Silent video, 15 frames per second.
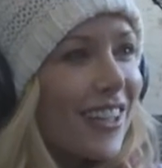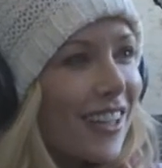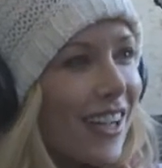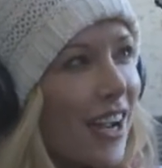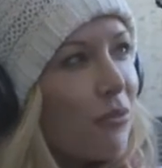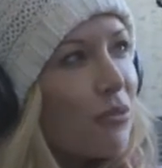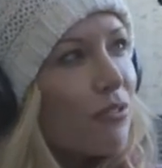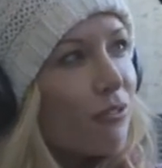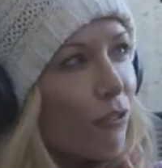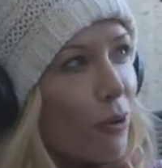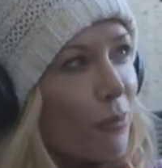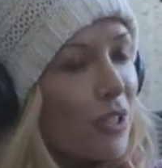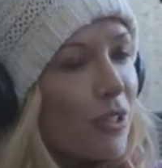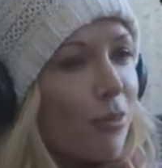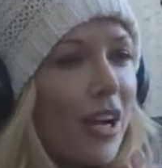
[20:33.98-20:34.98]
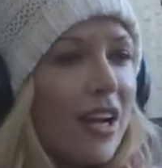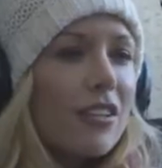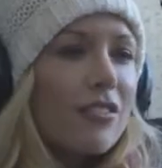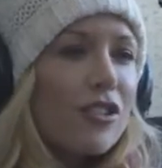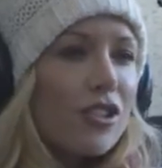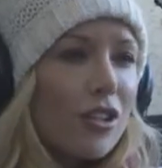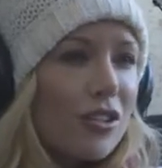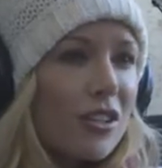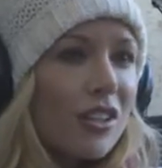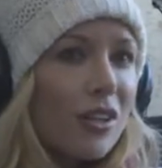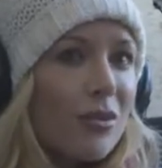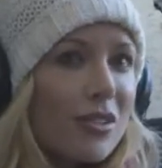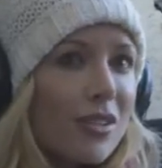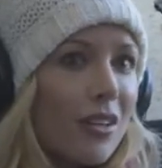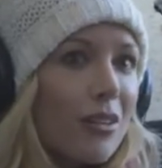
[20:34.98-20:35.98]
I was 4 months pregnant. I didn't show till I
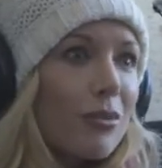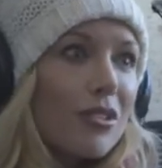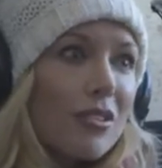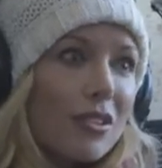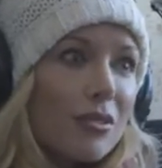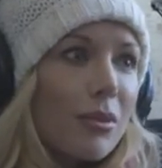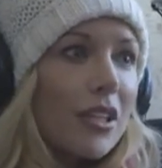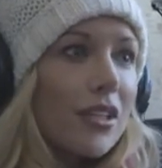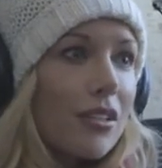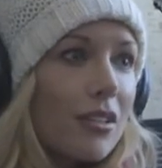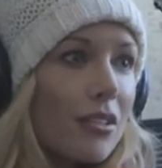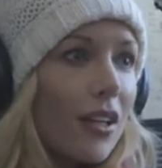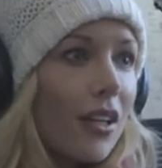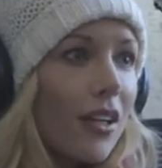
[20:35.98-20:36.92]
was like almost 6 months.